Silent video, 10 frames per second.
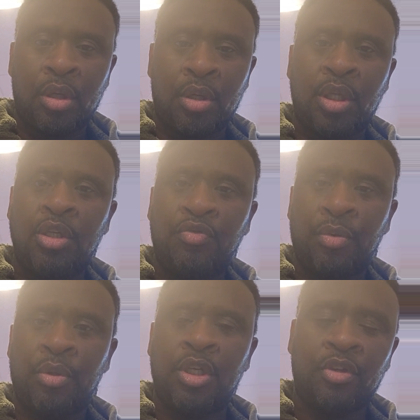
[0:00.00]
And these are
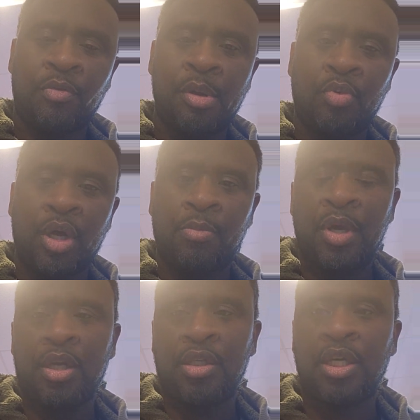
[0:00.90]
for people that are
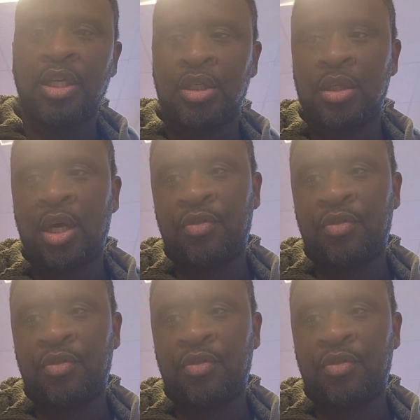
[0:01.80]
paying attention.